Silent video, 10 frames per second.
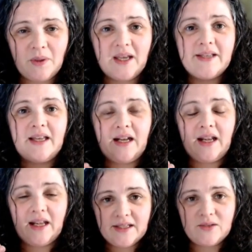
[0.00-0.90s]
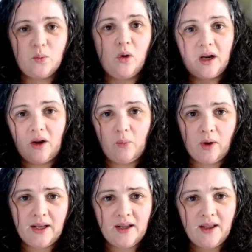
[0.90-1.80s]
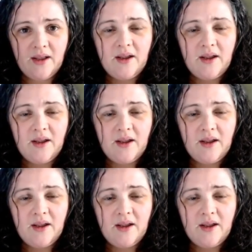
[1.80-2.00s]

because it is one-on-one,